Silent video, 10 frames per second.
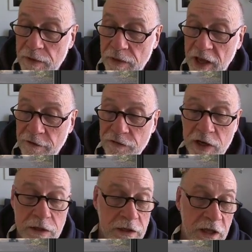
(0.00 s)
They
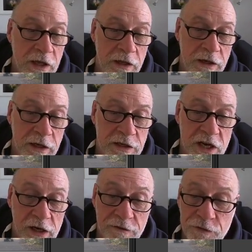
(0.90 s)
affected the
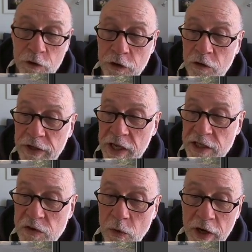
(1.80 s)
entire photo, and
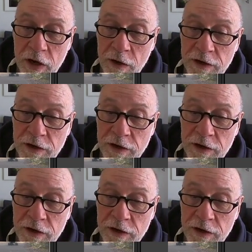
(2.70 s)
that's why I